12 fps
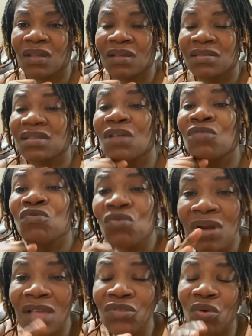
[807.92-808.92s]
Say, no,
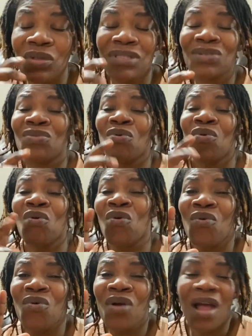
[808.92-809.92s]
nas or so,
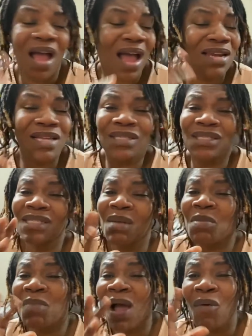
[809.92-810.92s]
oh. I didn't see
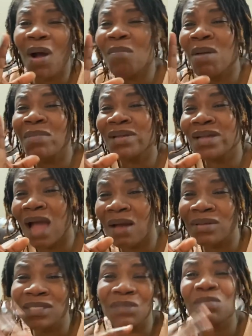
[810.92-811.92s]
me buy one mommy guy
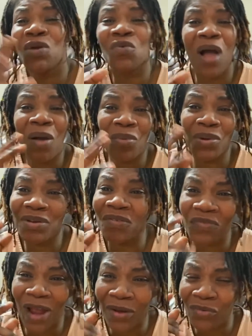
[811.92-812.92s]
into me kwa could the
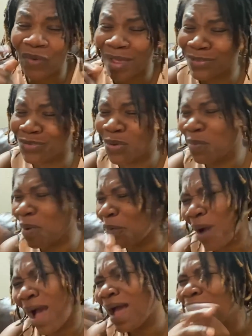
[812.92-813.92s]
fried rice no be
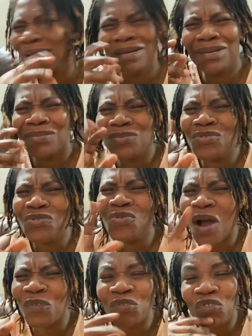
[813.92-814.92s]
kwa. You
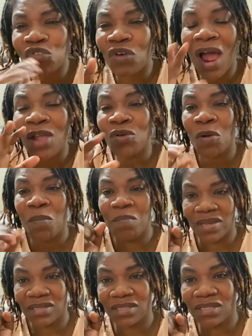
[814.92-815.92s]
have tried your
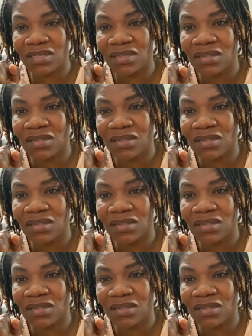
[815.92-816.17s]
best.